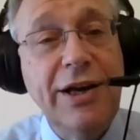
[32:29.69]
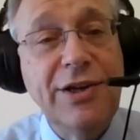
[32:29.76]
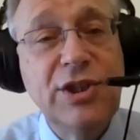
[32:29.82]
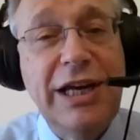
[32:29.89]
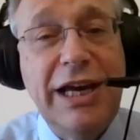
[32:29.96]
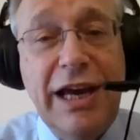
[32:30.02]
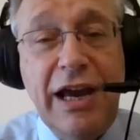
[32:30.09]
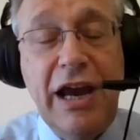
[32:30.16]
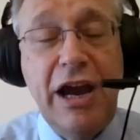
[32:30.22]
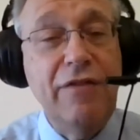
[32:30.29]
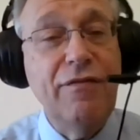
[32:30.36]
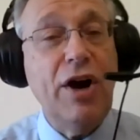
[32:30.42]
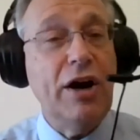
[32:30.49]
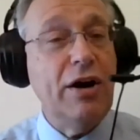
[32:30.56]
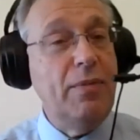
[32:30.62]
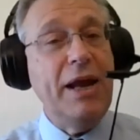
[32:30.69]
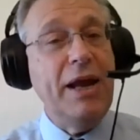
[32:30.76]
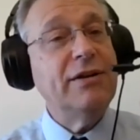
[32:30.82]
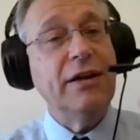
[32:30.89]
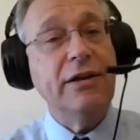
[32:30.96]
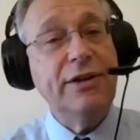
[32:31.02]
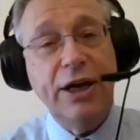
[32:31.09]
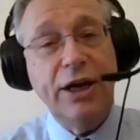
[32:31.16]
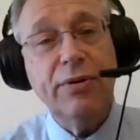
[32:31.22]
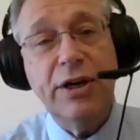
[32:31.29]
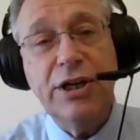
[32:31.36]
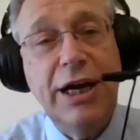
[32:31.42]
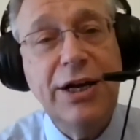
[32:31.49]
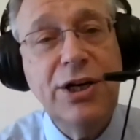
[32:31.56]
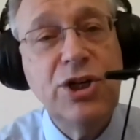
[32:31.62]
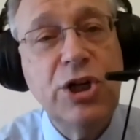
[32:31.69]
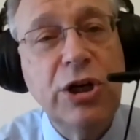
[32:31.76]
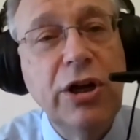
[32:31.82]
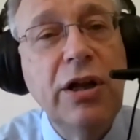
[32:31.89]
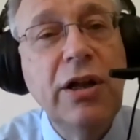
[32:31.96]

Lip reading: environmental degradation.